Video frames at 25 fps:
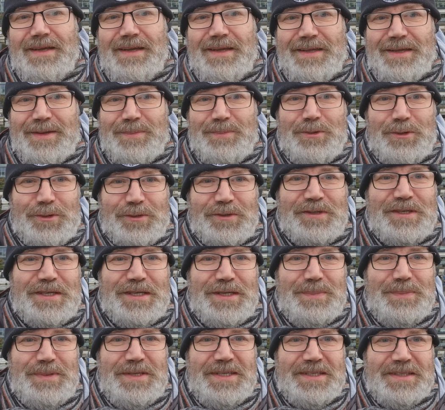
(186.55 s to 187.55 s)
I am not
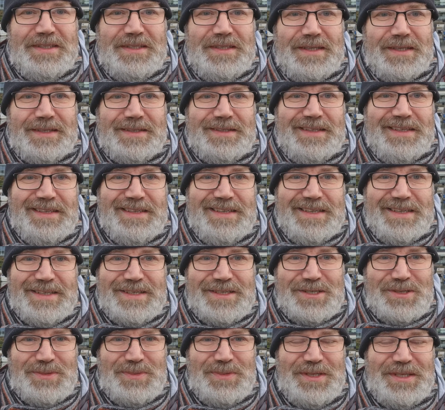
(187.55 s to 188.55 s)
going to be in Kirky
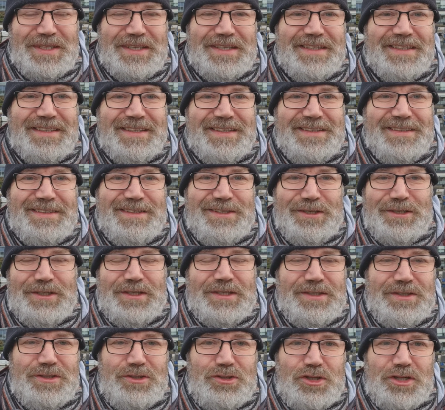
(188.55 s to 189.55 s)
next week, and you
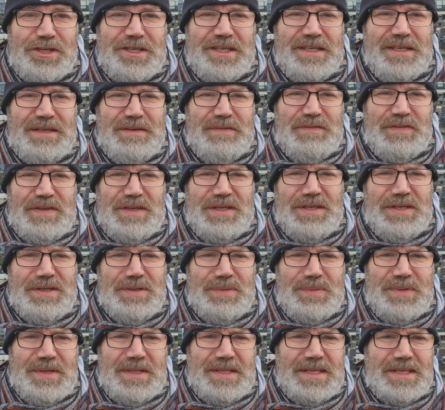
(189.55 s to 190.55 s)
can tune in and find
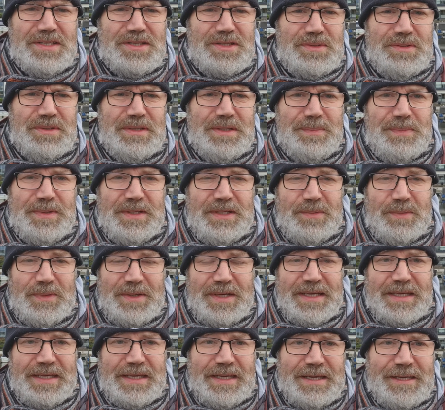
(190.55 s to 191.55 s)
out where that's going to be
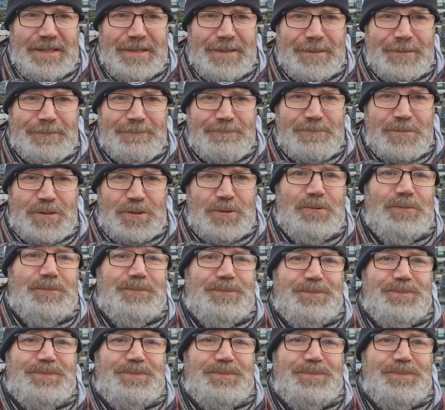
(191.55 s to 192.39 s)
when I get there. So